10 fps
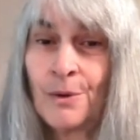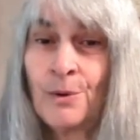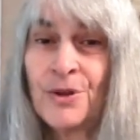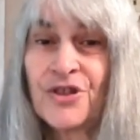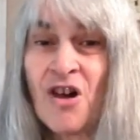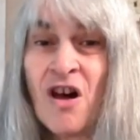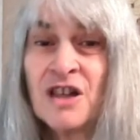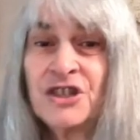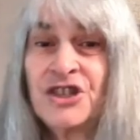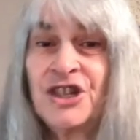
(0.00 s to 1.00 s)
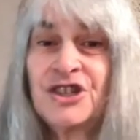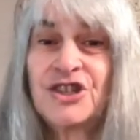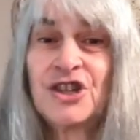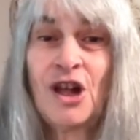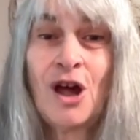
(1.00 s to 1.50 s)
with
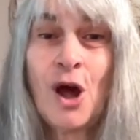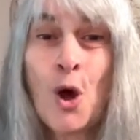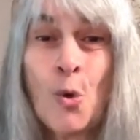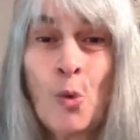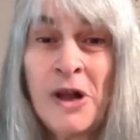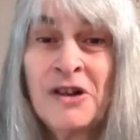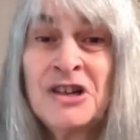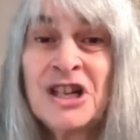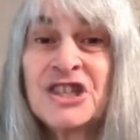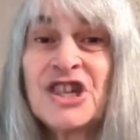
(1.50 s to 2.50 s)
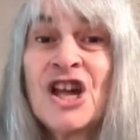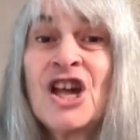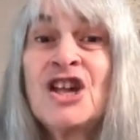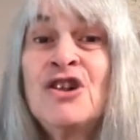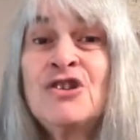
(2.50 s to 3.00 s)
conscious awareness.
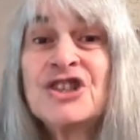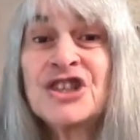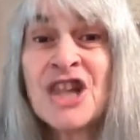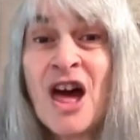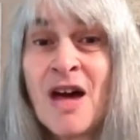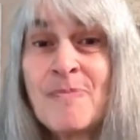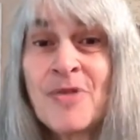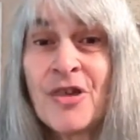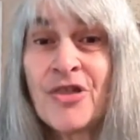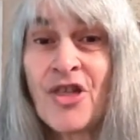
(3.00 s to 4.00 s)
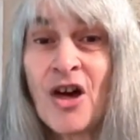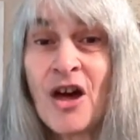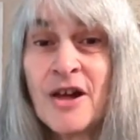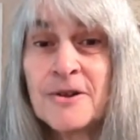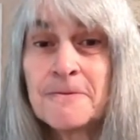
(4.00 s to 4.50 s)
You stop the thought.